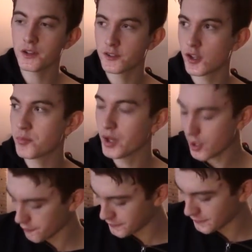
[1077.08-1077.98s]
so you play
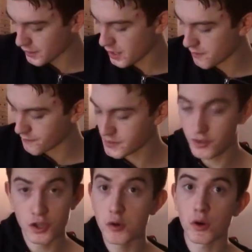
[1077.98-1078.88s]
obviously the
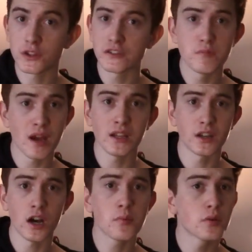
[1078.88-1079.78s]
two you want to bend
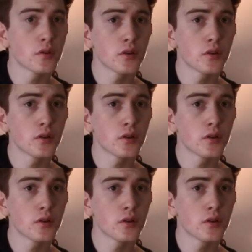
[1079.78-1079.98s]
up,